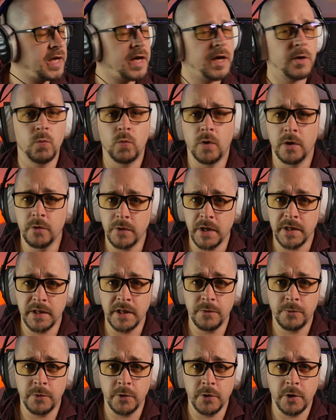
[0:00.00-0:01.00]
add 1
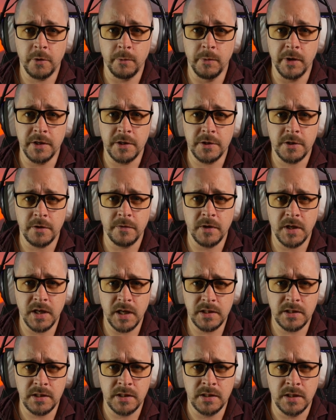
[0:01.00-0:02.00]
Redney for the completeness of the
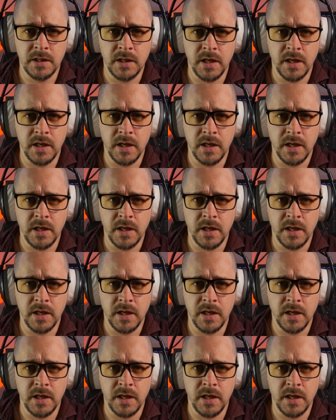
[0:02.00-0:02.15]
kit,